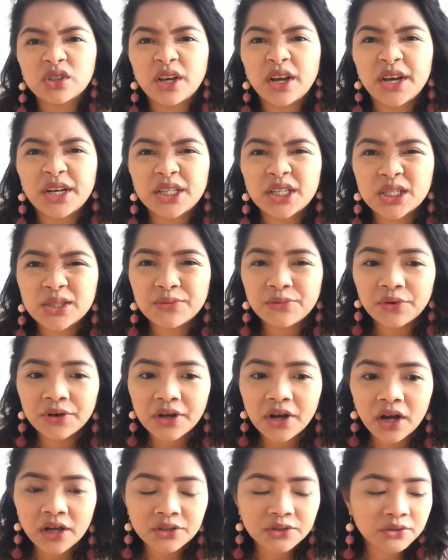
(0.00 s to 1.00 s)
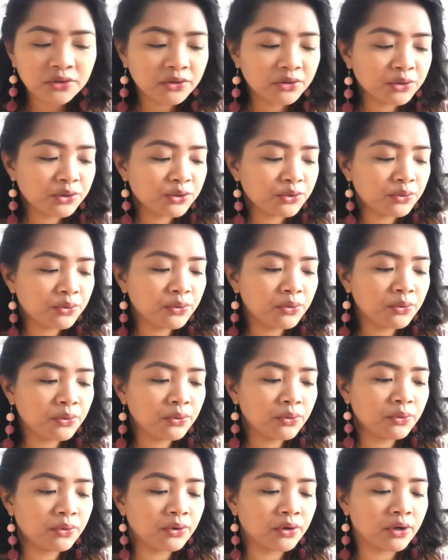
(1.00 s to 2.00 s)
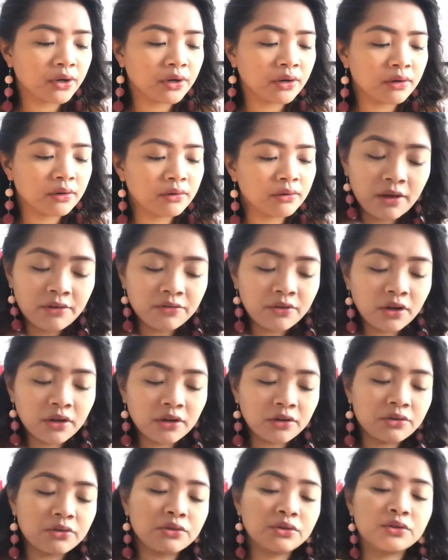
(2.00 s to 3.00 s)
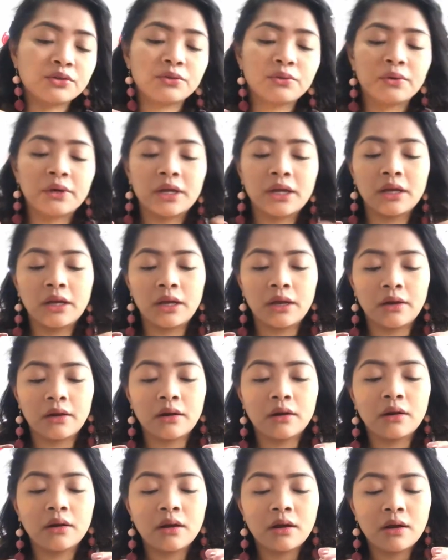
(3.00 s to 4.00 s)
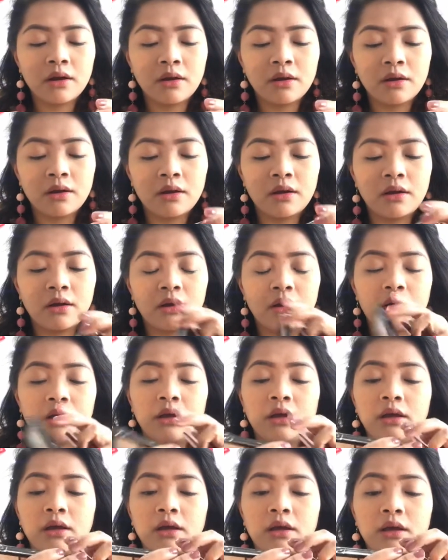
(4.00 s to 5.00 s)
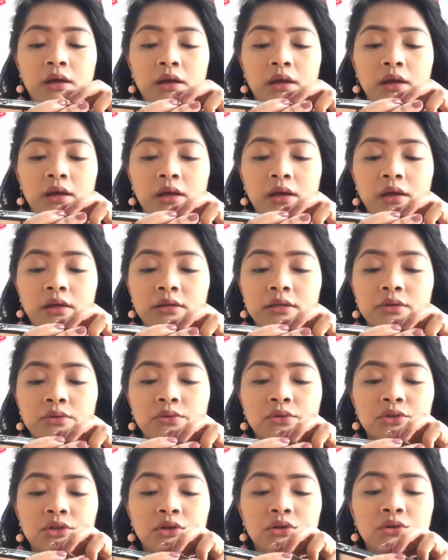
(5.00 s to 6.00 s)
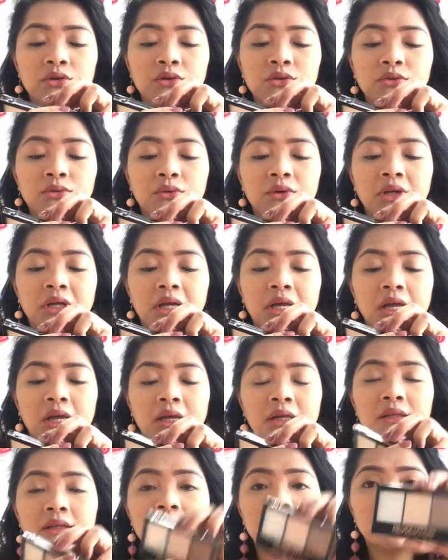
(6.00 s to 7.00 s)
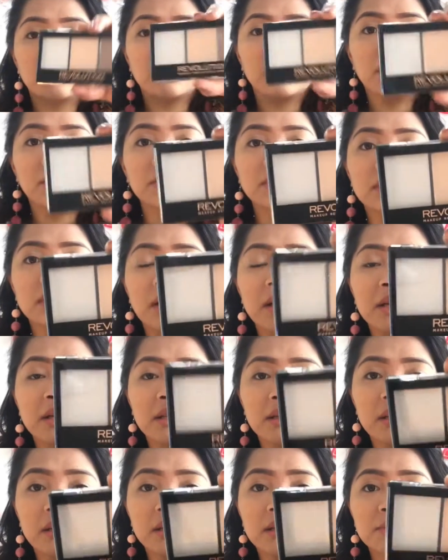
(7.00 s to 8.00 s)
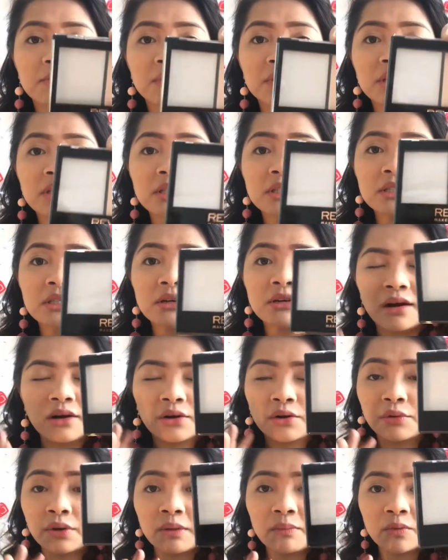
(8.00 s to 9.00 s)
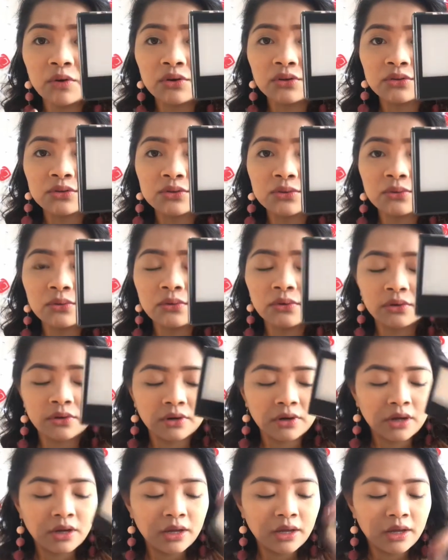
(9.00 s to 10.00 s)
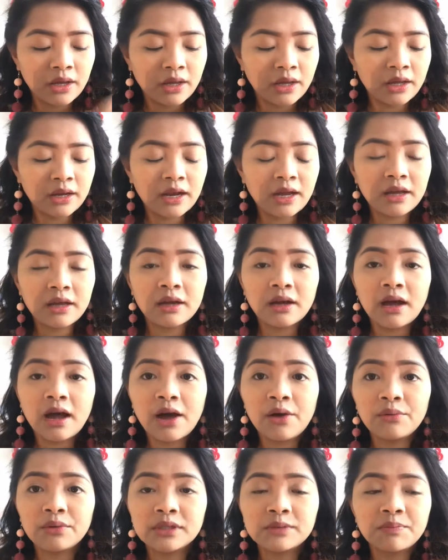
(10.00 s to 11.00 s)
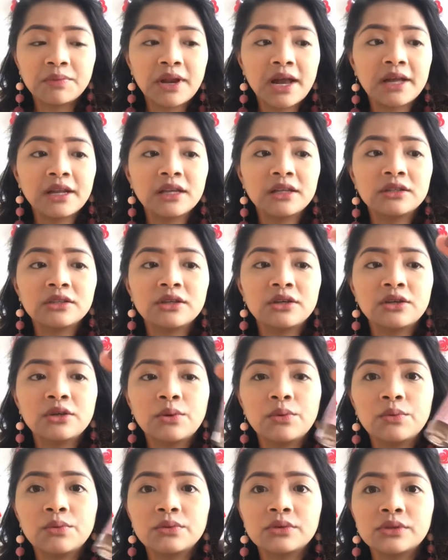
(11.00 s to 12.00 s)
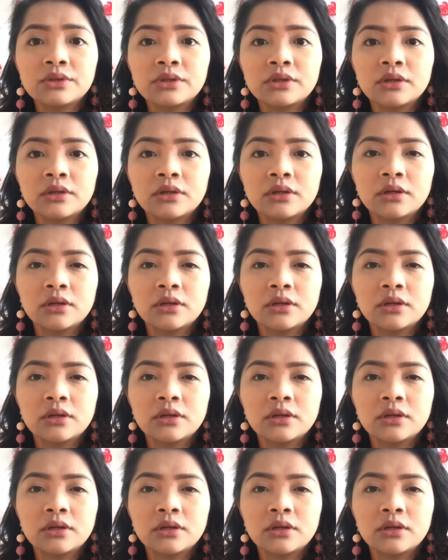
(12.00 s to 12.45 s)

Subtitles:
I just forgot to contour. I've got a contour here. It's Ultra Contour Kit. It looks like this, but this is a cream contour. And I was planning to use